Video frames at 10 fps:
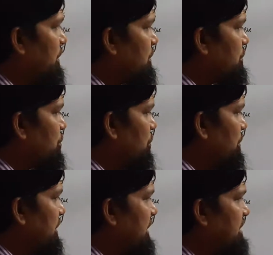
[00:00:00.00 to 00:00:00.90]

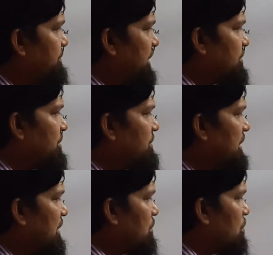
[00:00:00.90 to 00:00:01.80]
So these fractions
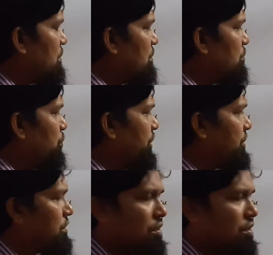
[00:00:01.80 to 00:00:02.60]
are with